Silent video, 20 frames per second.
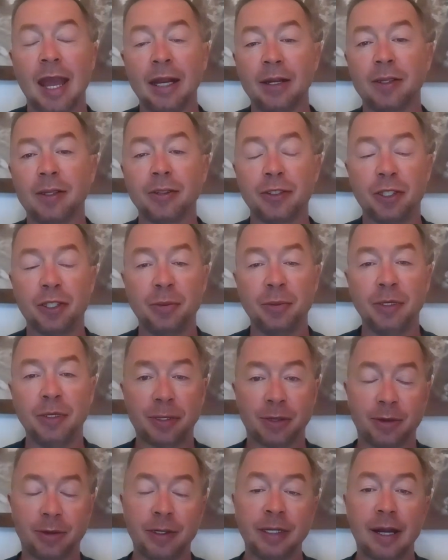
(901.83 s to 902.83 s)
and contribute
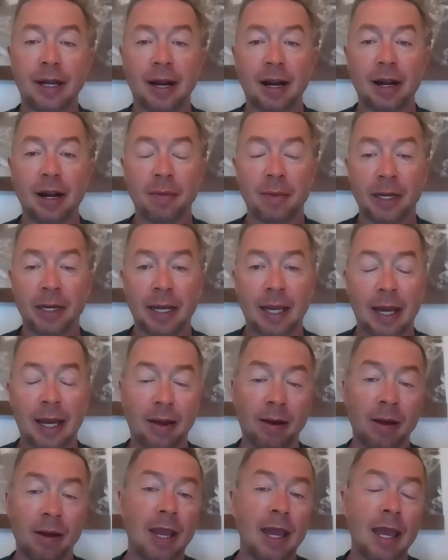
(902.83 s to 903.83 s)
to a retirement
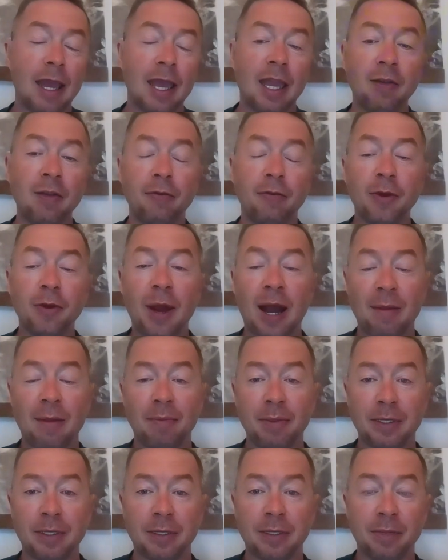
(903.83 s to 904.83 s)
account. If you
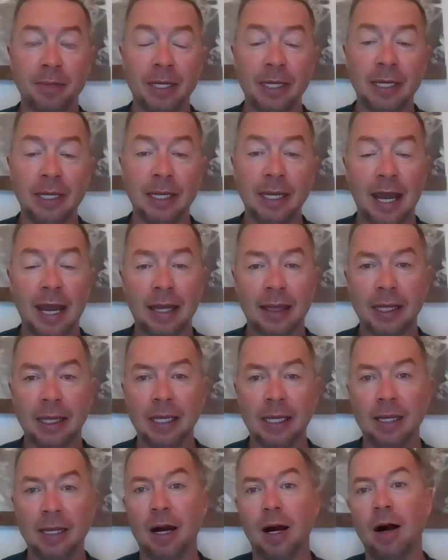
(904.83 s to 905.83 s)
happen to be at
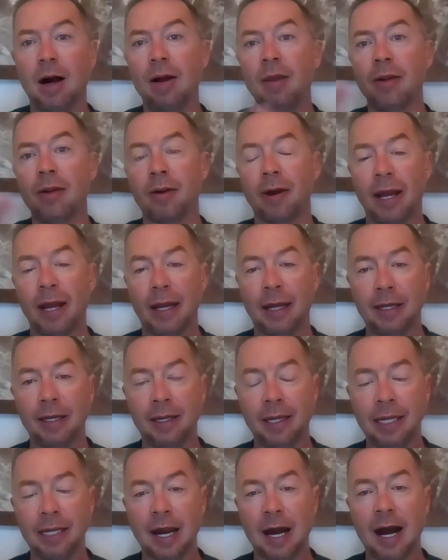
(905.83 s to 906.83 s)
the other
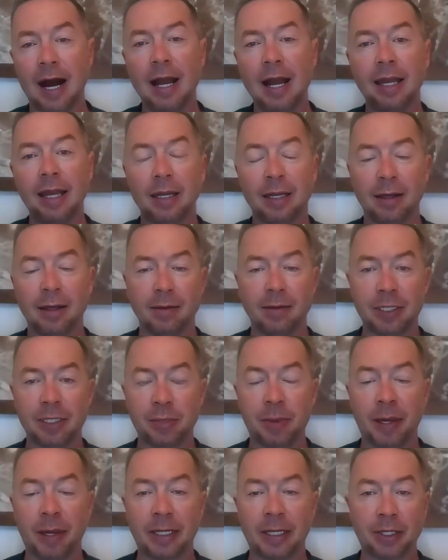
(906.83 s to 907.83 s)
end, the high end of the
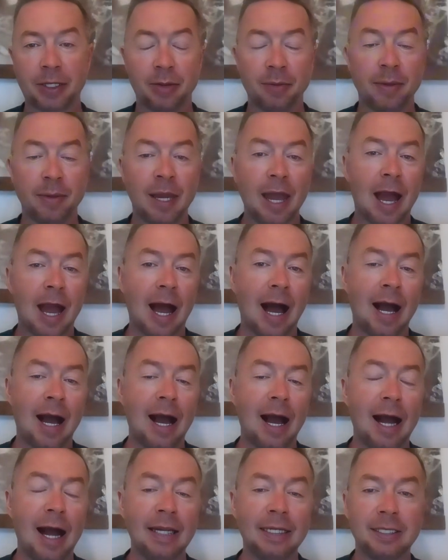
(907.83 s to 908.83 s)
spectrum,
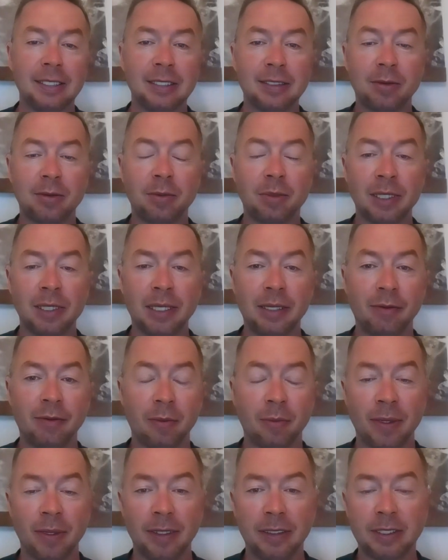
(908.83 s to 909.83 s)
I still believe
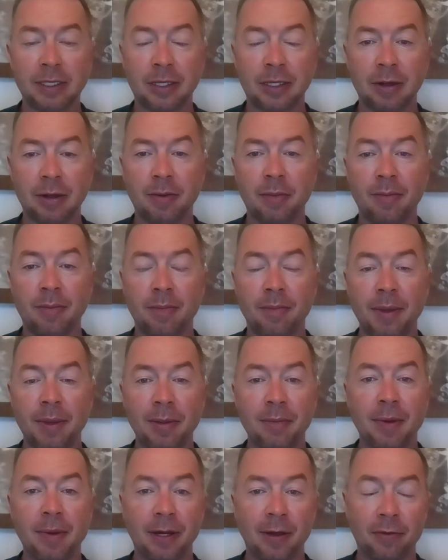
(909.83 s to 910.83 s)
it's going to
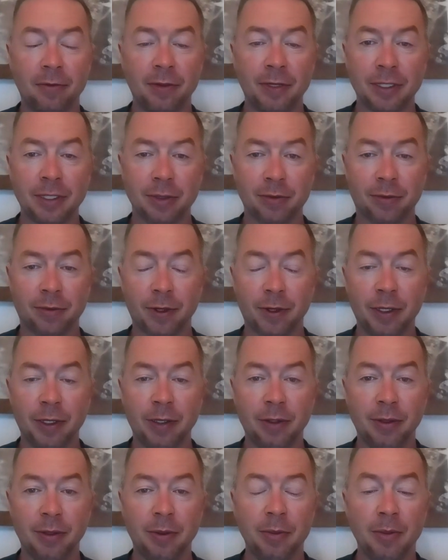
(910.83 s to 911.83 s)
be beneficial for
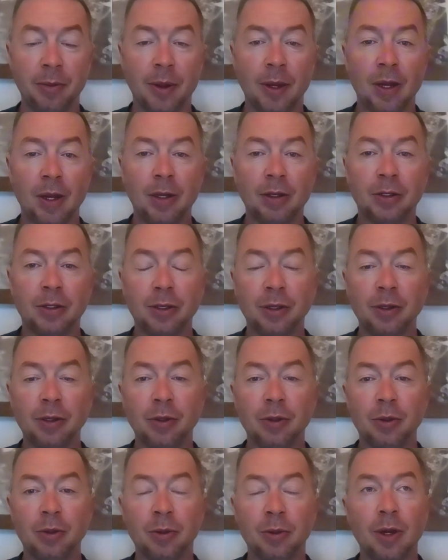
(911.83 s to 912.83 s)
you
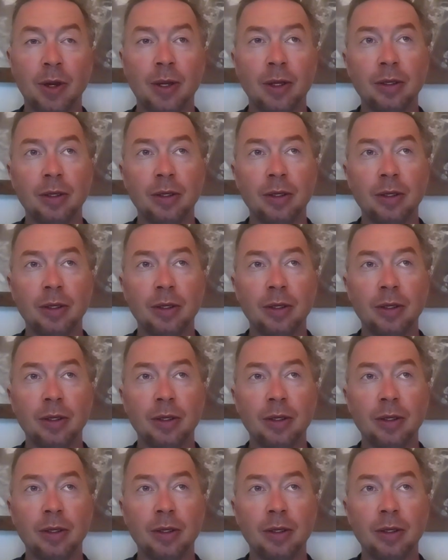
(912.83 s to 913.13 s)
to